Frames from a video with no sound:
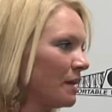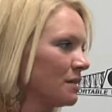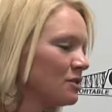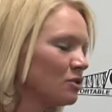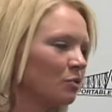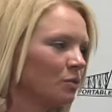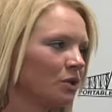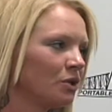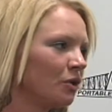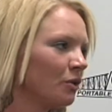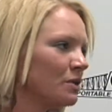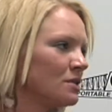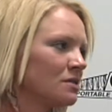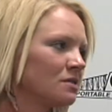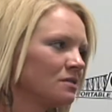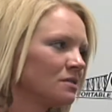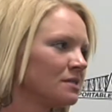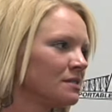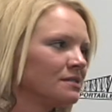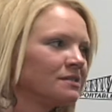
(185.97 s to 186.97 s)
It, you know, the
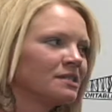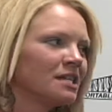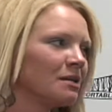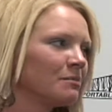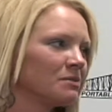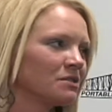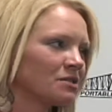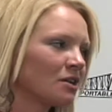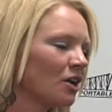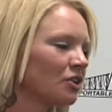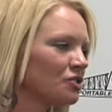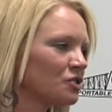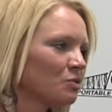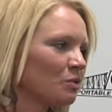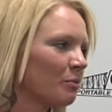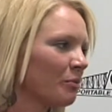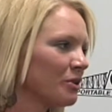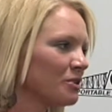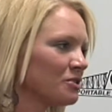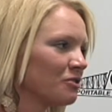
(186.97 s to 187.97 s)
team is not just one
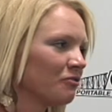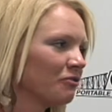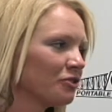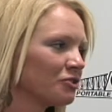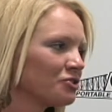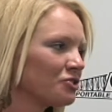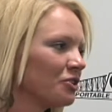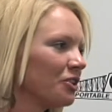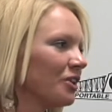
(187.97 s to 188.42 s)
person for sure.